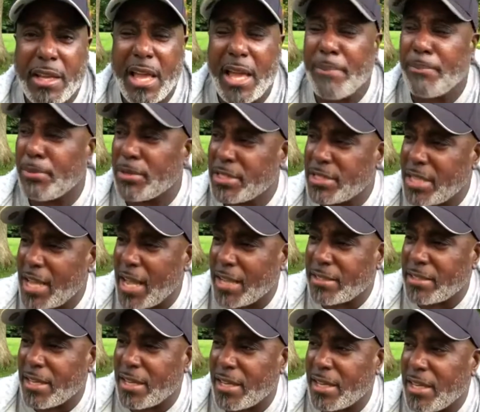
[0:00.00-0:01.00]
and
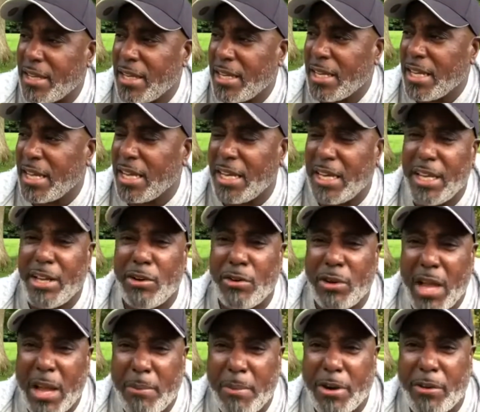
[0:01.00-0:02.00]
protecting illegal
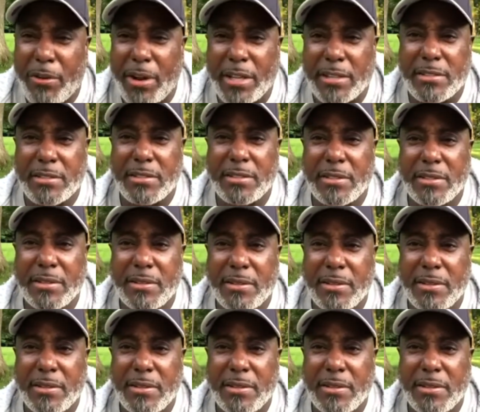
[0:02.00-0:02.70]
immigrants.